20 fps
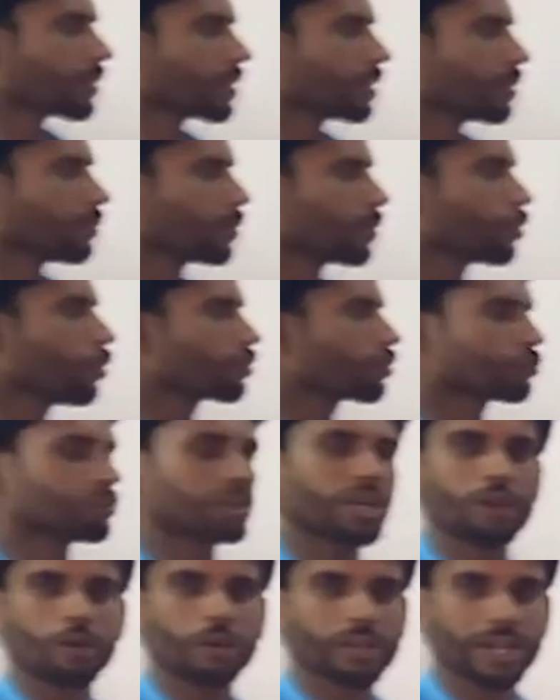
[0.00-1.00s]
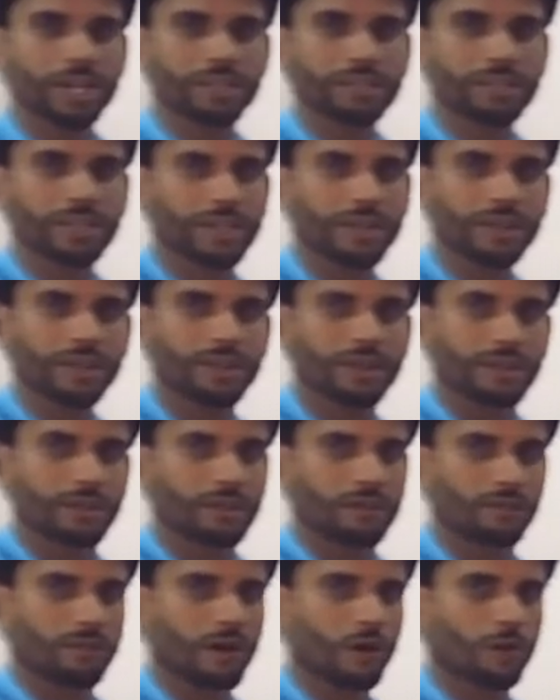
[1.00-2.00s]
because we are not getting a
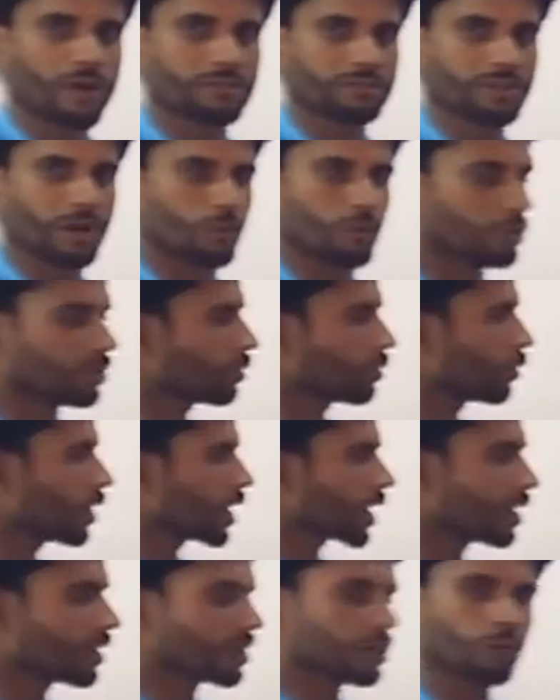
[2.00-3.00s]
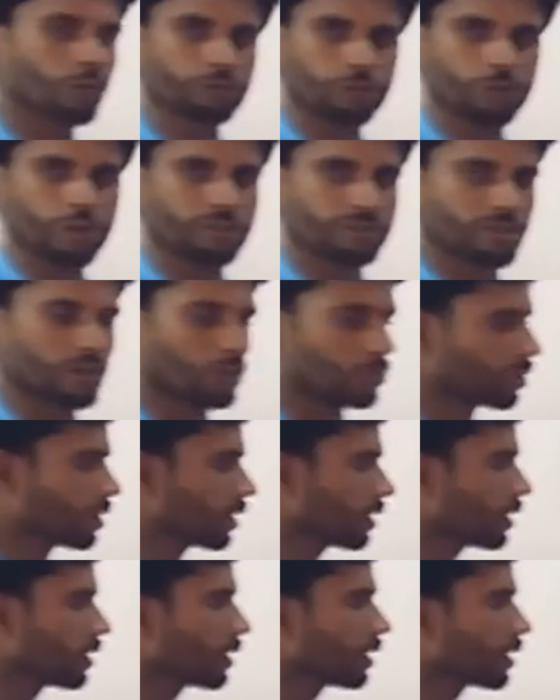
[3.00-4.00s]
vowel sound, we are getting a consonant sound.
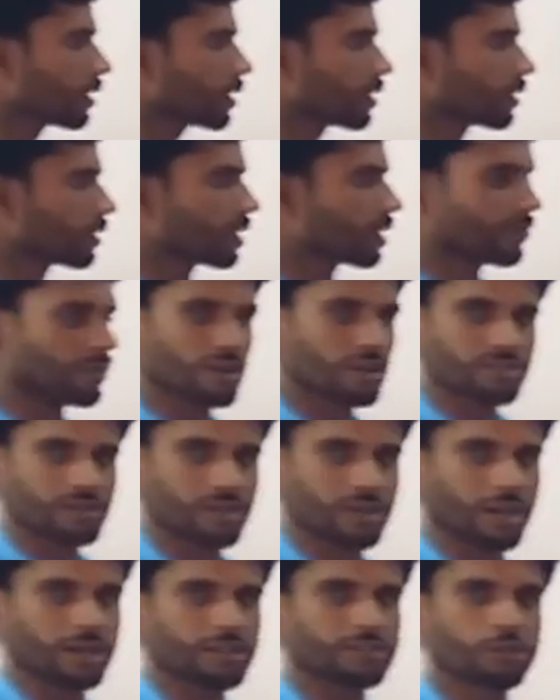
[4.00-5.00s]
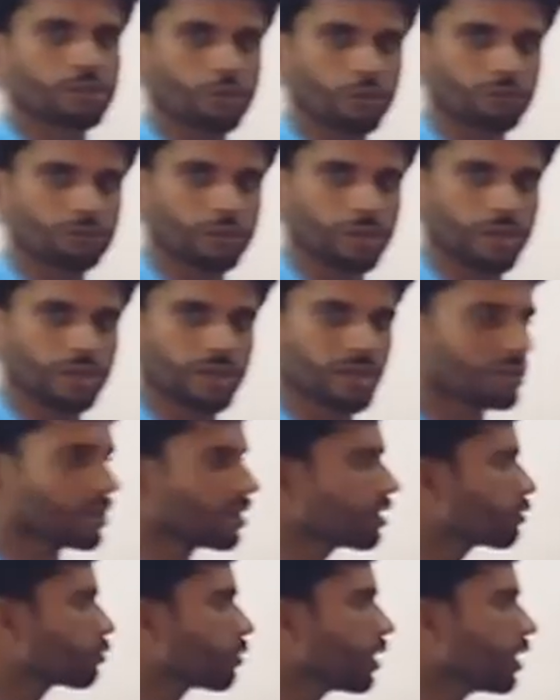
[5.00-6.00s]
The first letter is a consonant, and
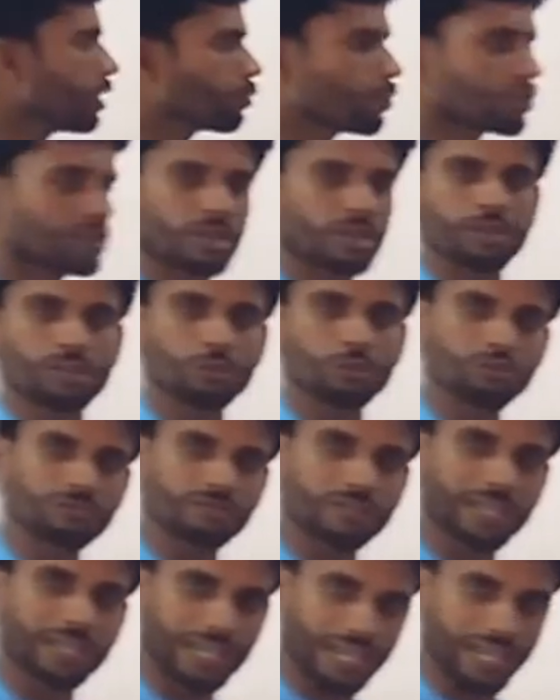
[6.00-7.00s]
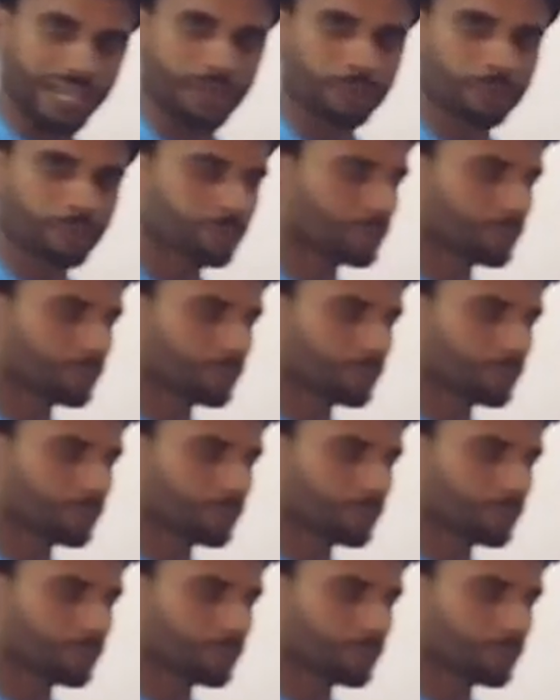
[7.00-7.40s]
that is why we shall use A.